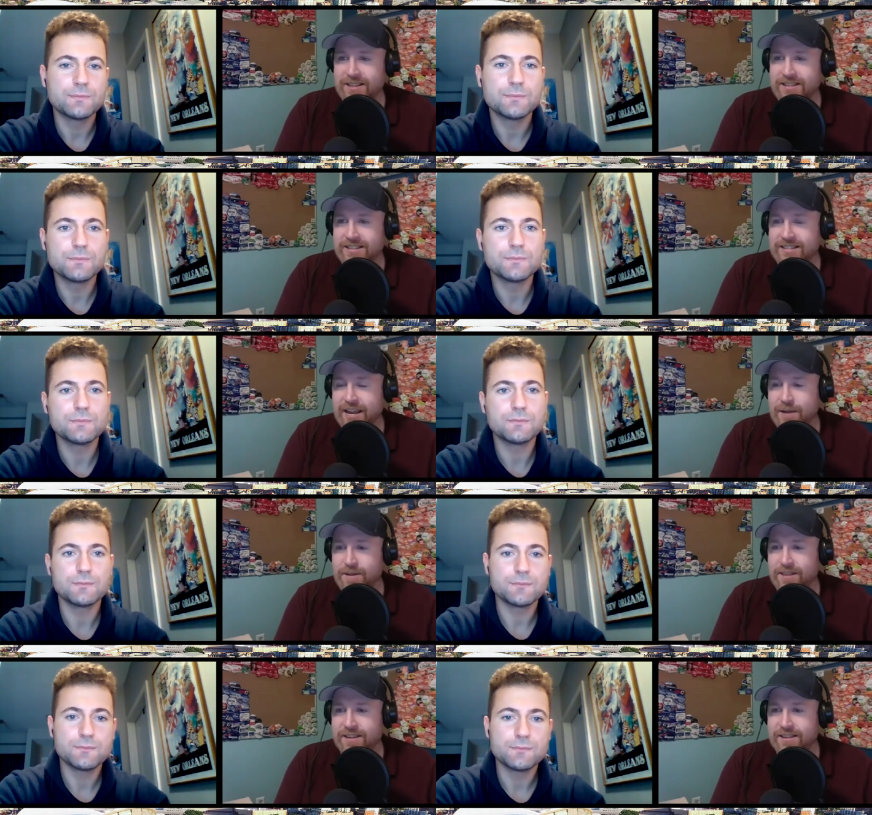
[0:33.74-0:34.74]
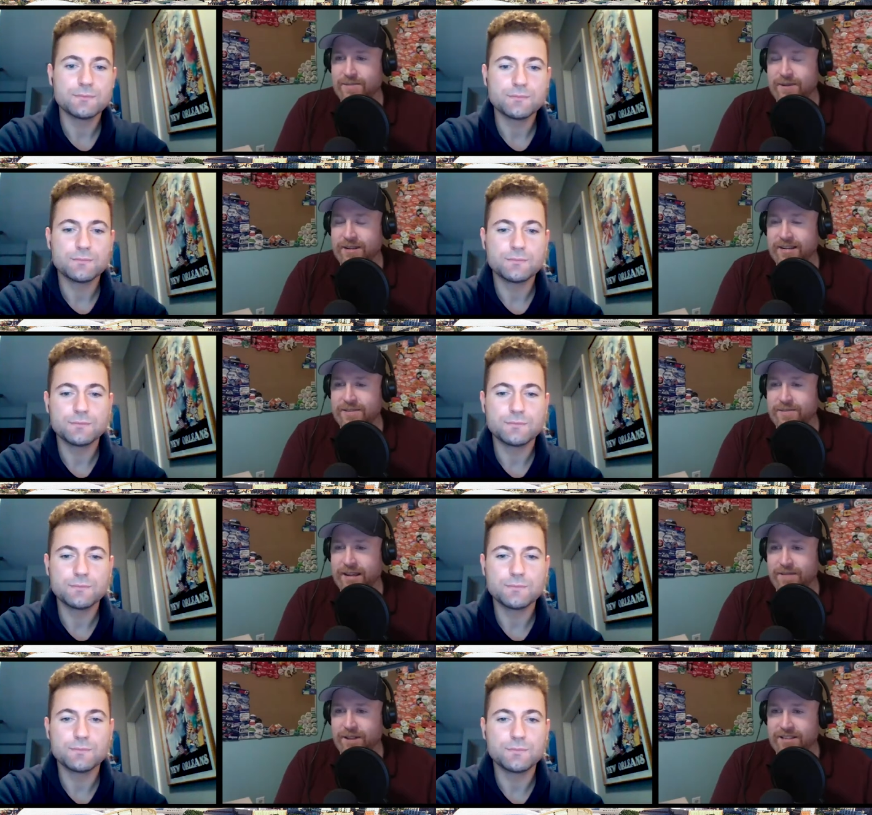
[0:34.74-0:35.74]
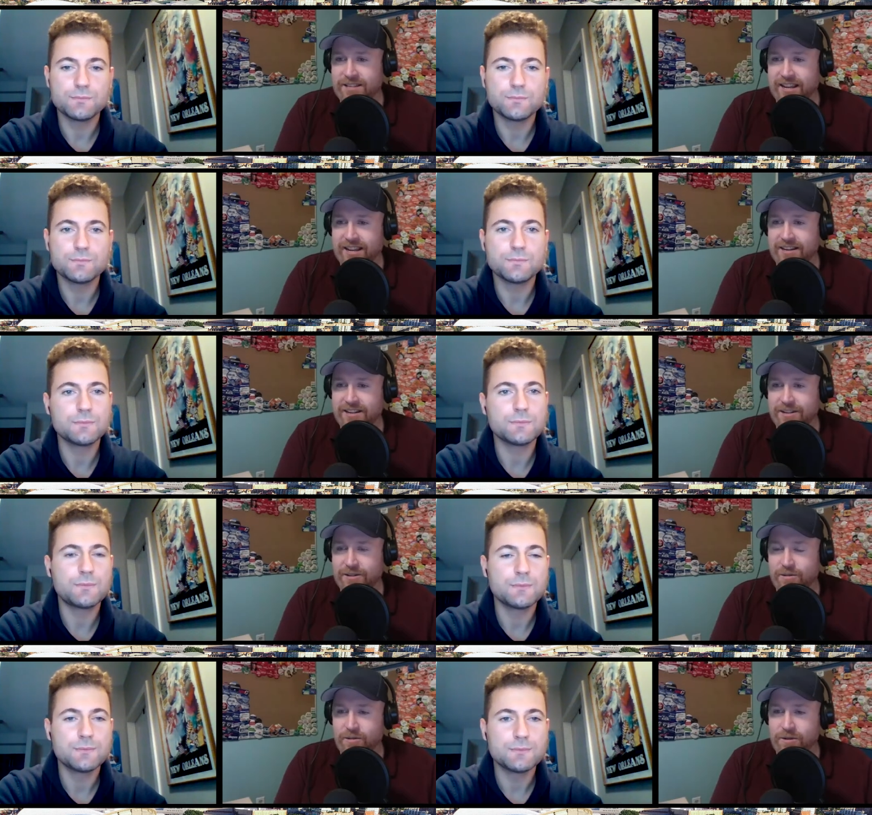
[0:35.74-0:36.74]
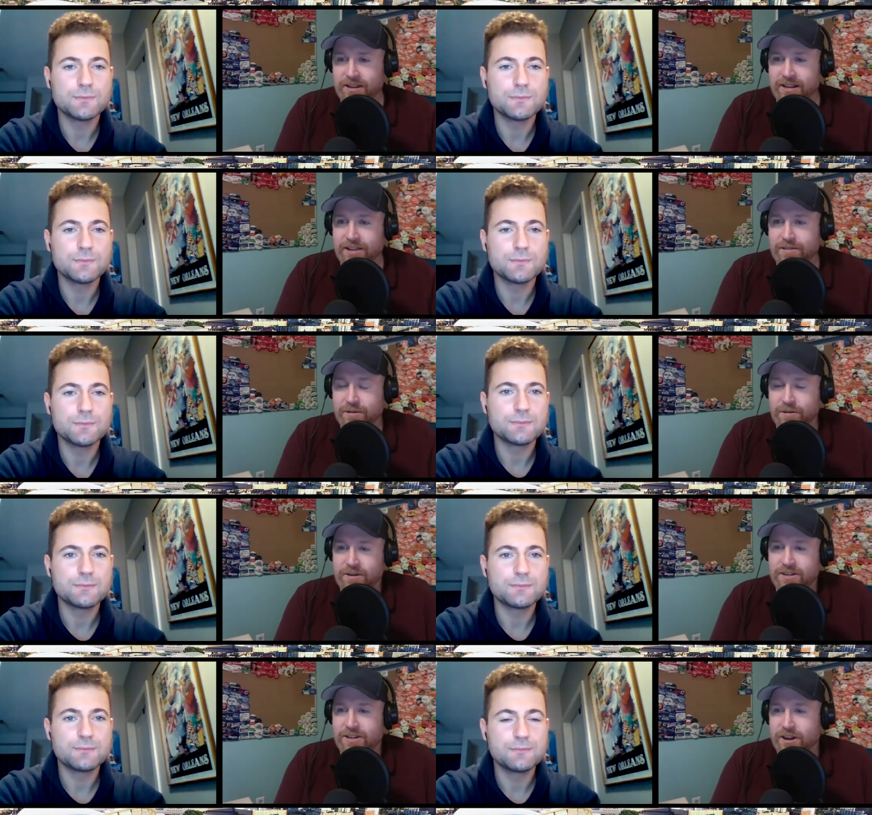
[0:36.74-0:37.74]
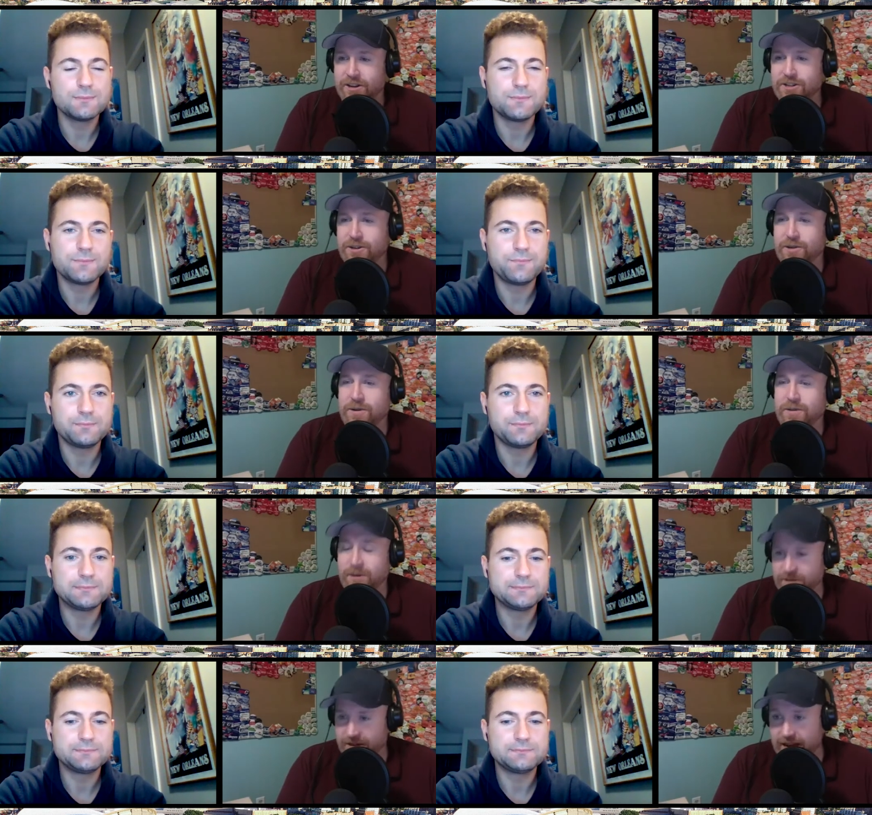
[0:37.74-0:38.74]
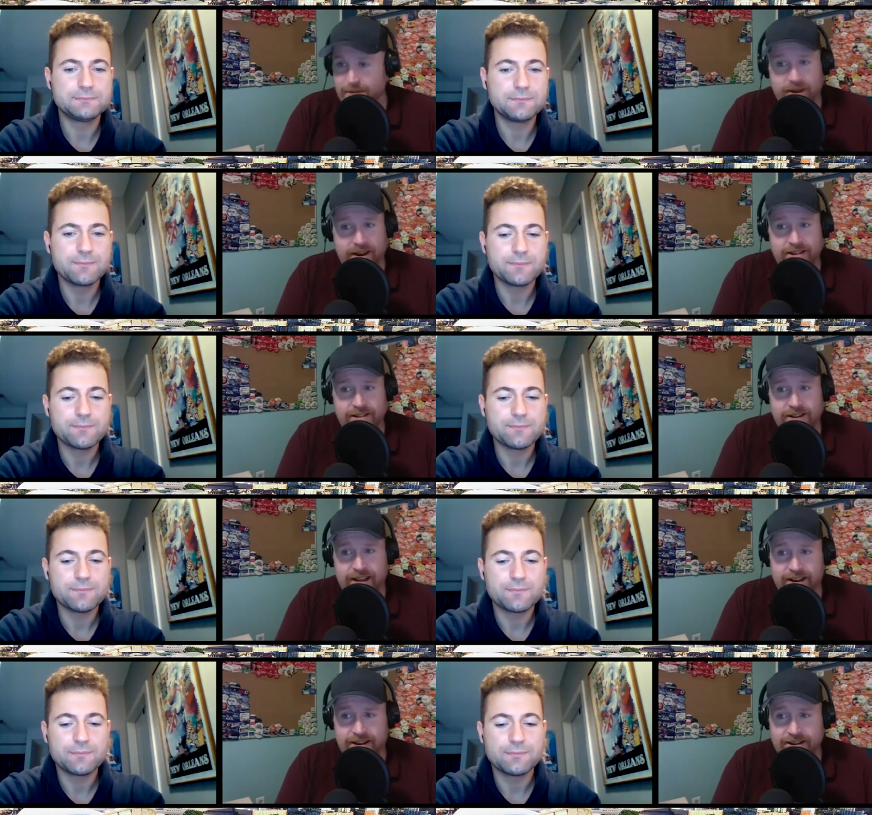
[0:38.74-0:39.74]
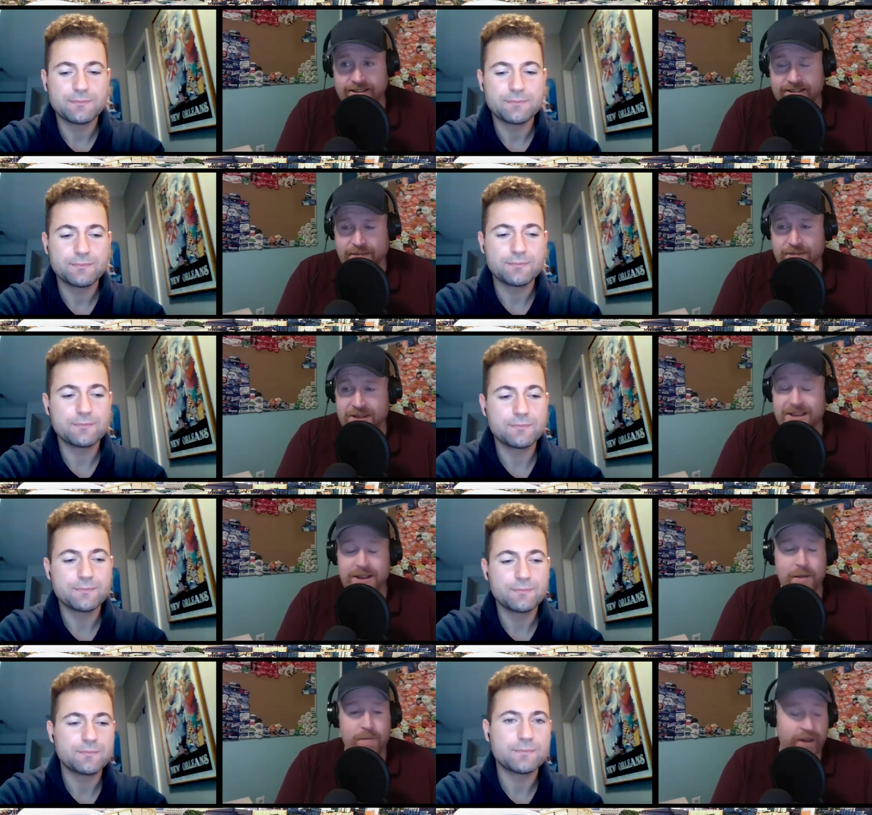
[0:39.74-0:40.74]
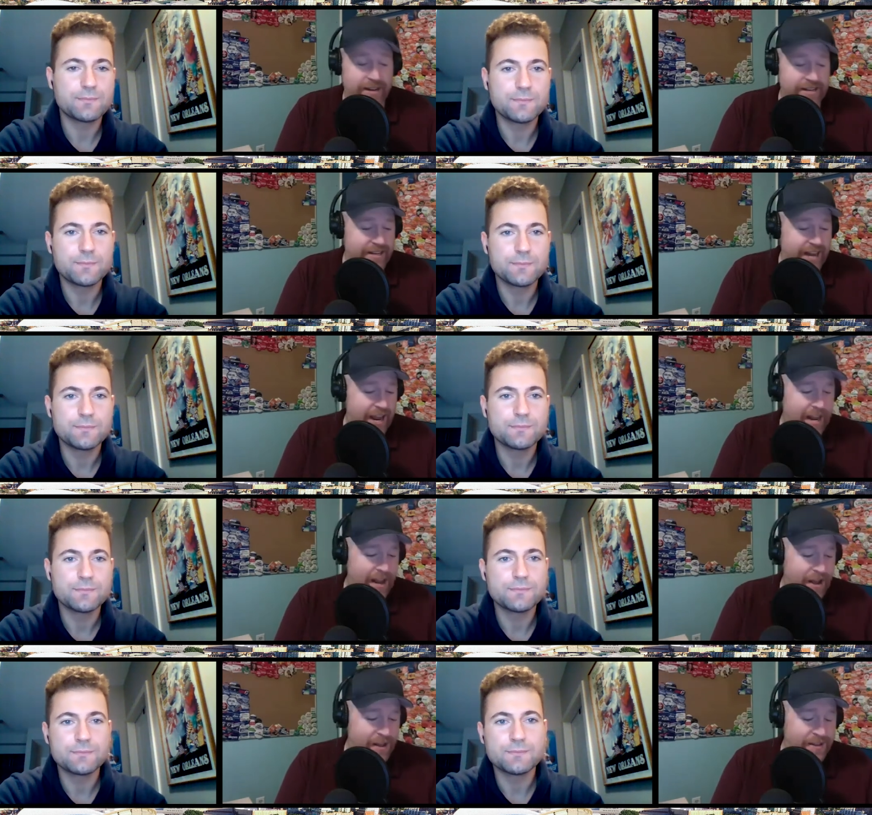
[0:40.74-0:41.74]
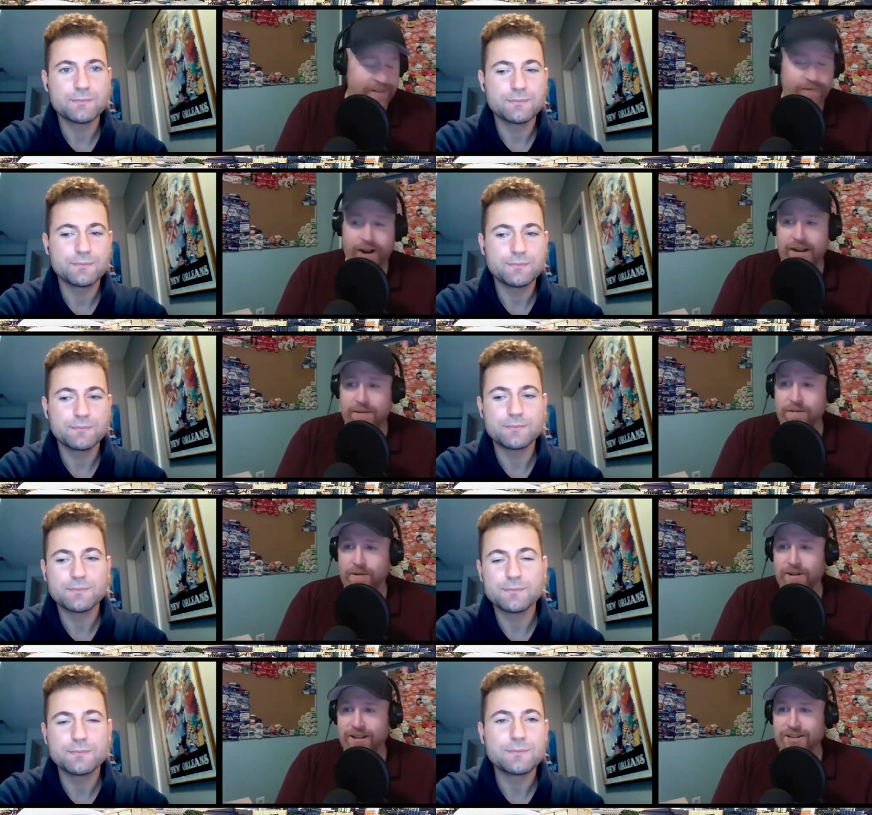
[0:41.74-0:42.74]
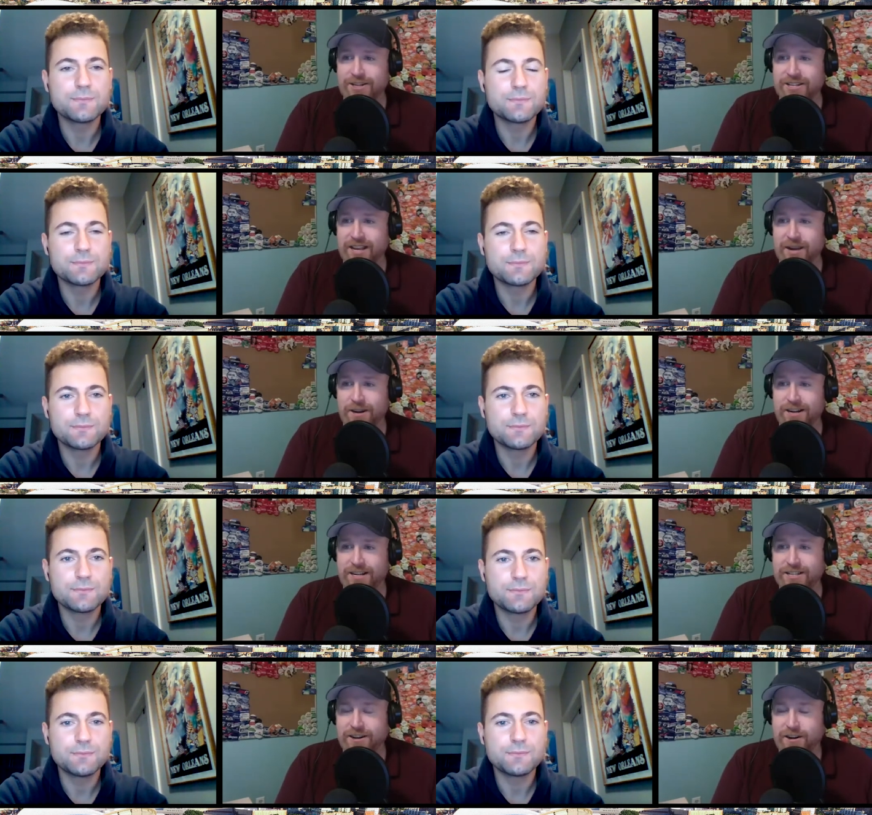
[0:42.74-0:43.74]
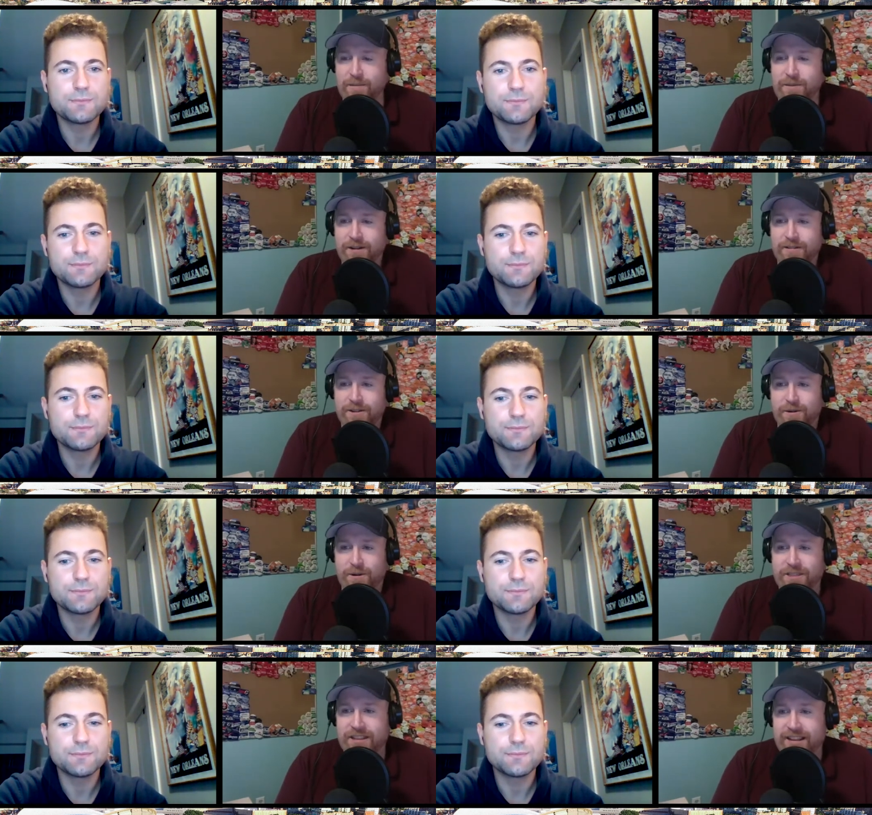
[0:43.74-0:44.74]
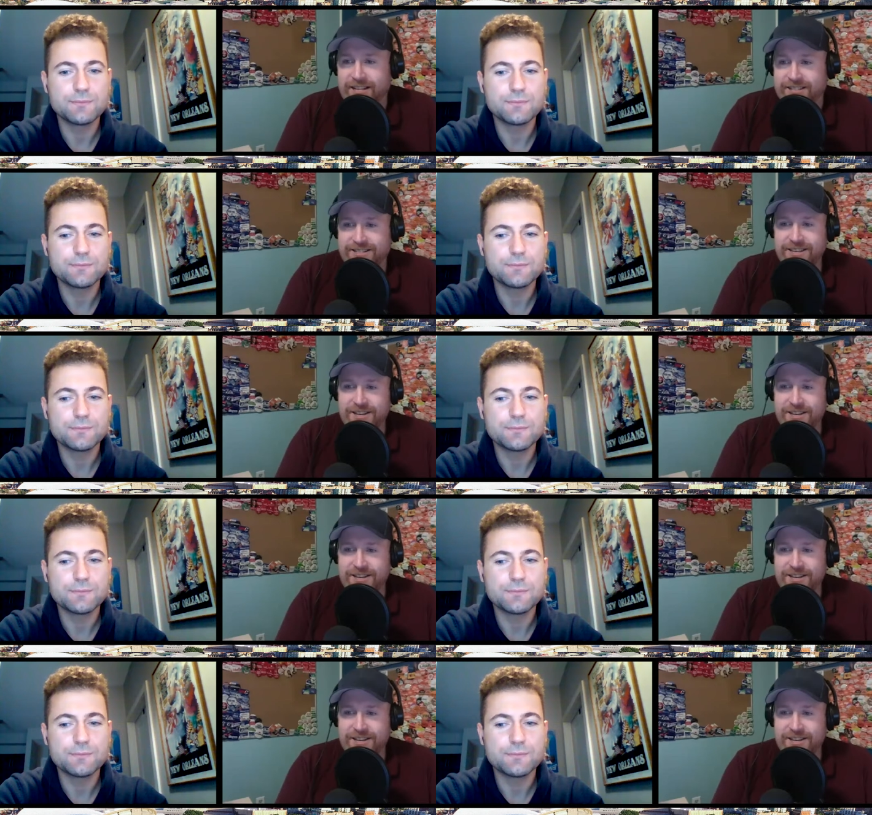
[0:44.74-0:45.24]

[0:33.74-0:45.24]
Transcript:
Speaker 1: us and stay with us because we have lots of candidates who we want to get through and talk to and about their campaign and their candidacy. But today, on this Friday before Election Day, we're going to start up here in the Northeast